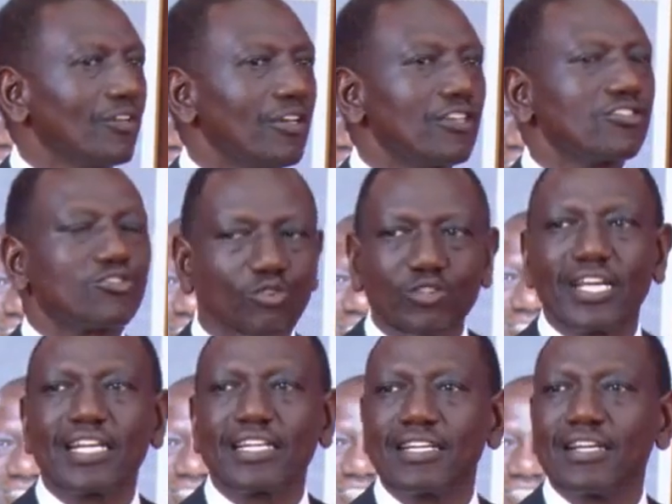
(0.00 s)
so
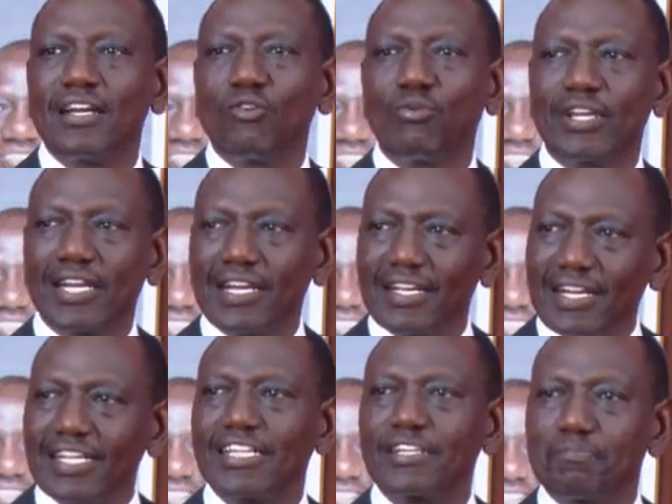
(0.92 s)
that we can
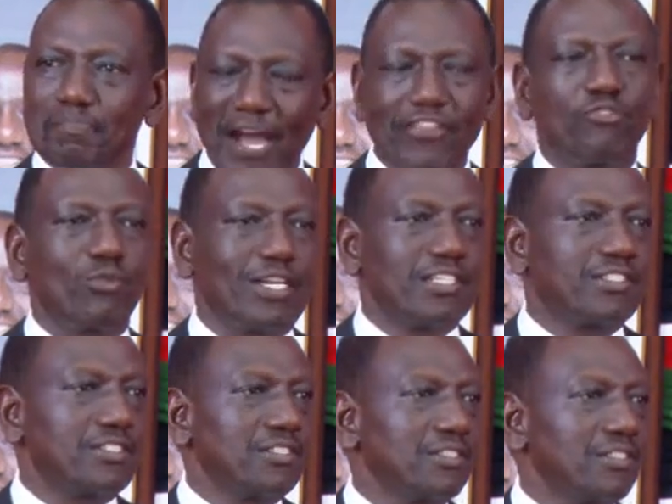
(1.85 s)
create
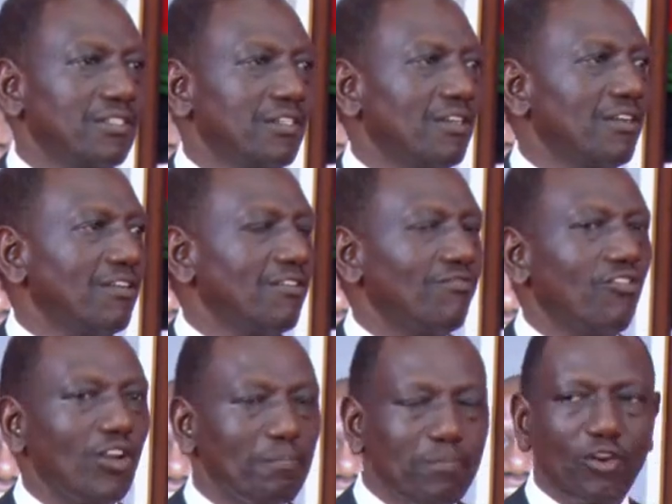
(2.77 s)
pathways
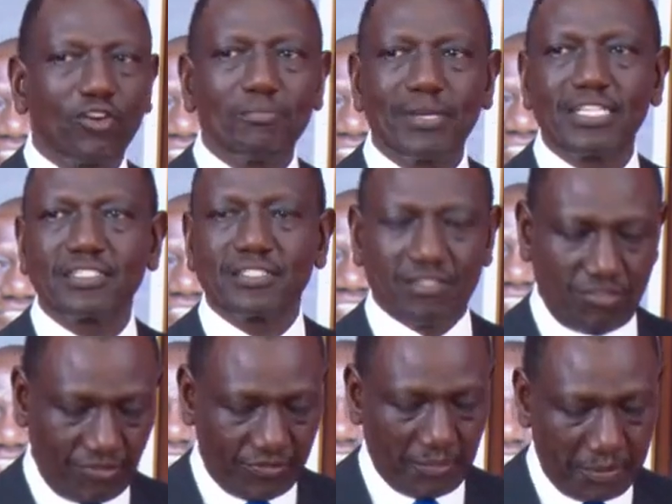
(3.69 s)
for employment
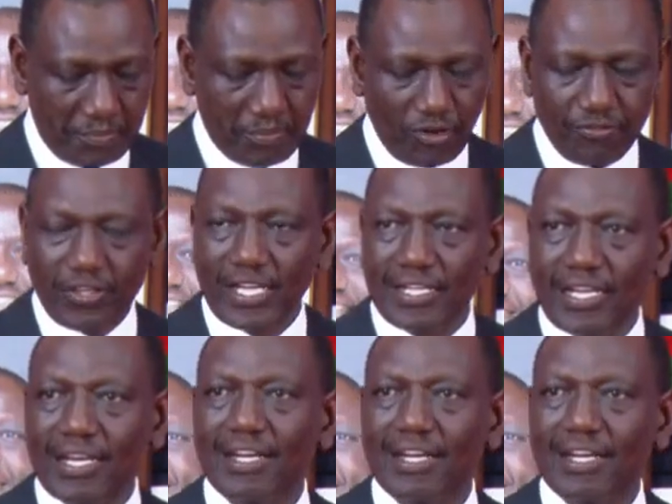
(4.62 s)
of the people of Kenya